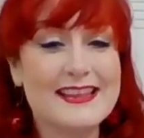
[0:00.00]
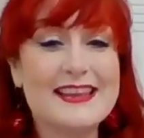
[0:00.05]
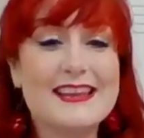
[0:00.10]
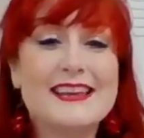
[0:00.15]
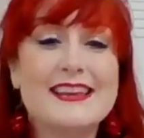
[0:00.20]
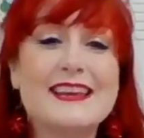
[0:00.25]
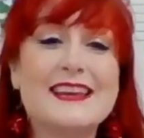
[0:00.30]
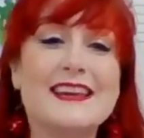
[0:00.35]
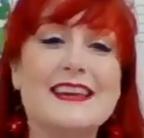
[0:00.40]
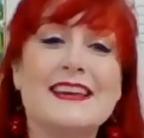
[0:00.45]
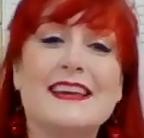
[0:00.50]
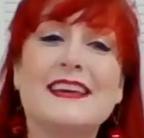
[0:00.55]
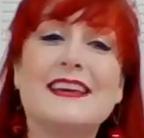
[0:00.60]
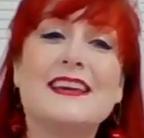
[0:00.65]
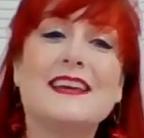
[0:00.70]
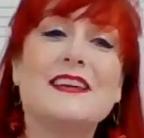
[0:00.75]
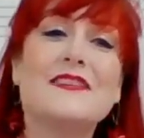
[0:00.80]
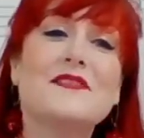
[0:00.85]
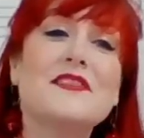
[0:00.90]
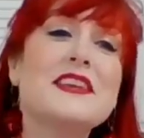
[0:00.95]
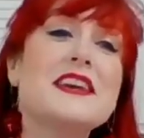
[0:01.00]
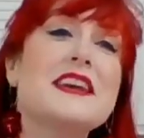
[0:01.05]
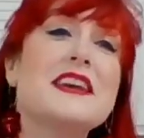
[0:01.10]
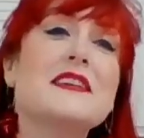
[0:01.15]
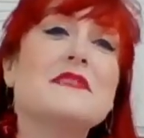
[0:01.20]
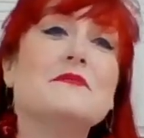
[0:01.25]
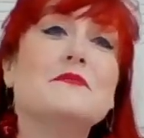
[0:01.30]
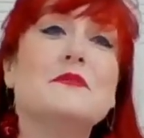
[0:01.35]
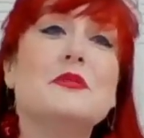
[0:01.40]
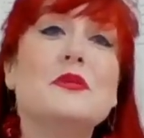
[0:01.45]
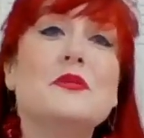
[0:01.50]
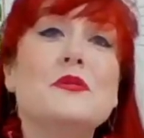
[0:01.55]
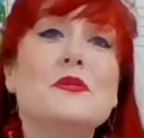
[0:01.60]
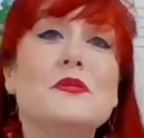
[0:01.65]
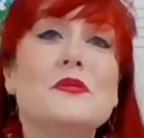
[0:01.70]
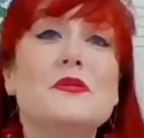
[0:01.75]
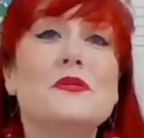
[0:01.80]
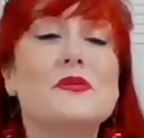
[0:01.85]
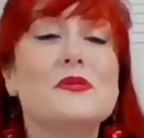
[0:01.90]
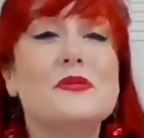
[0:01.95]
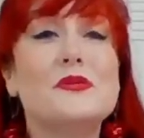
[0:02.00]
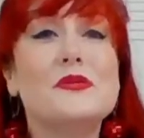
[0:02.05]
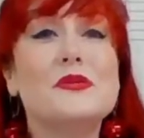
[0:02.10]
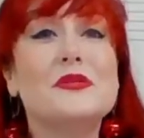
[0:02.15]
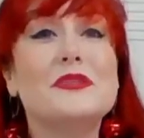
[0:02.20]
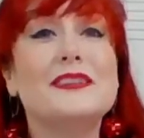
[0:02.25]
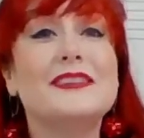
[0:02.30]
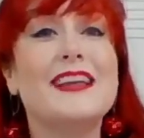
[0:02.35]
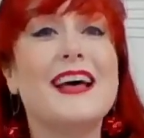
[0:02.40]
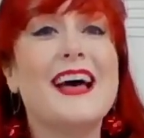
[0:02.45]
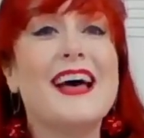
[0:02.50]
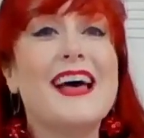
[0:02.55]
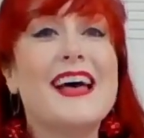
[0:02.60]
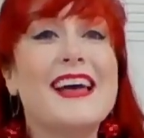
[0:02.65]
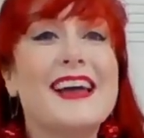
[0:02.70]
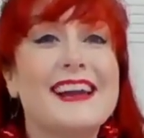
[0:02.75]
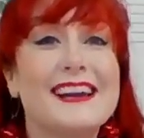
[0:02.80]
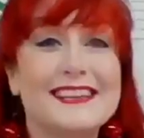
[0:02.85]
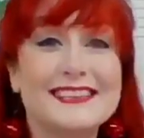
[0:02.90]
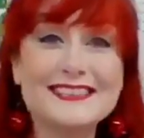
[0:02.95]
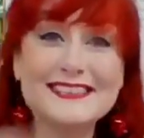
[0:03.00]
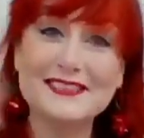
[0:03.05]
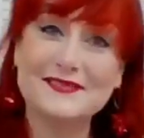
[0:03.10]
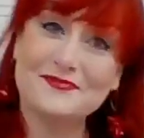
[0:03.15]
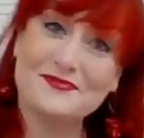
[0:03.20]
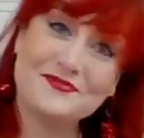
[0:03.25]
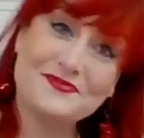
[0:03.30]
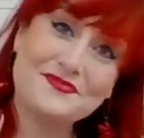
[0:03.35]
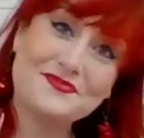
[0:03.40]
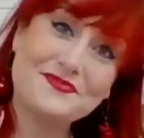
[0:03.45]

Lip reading: the evening moonlight